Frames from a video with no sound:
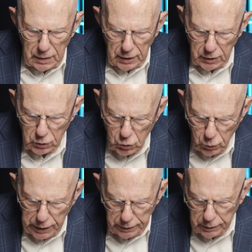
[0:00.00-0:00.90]
It is
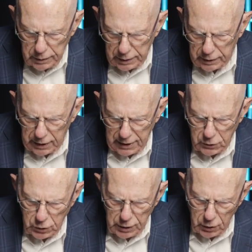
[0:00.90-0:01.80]
written in
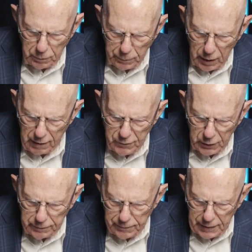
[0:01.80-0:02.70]
Isaiah the
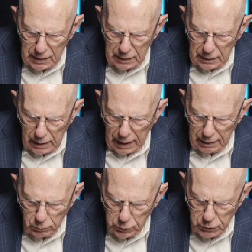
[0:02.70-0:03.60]
prophet, I
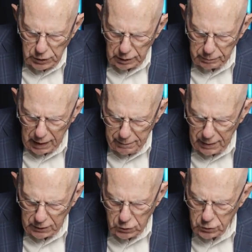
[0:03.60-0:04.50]
will send my
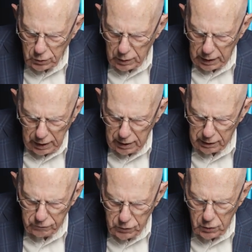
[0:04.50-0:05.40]
messenger ahead
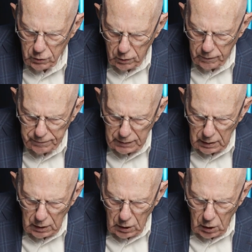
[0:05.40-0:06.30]
of you
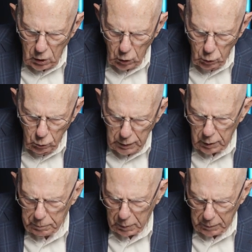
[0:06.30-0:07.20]
who will
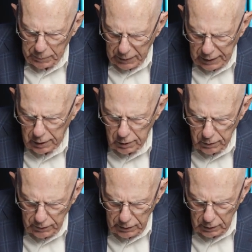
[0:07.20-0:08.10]

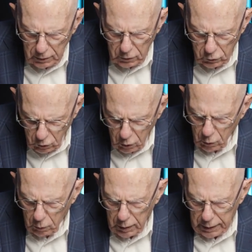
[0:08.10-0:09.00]
prepare your
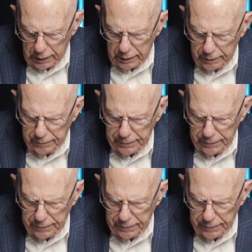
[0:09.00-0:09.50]
way.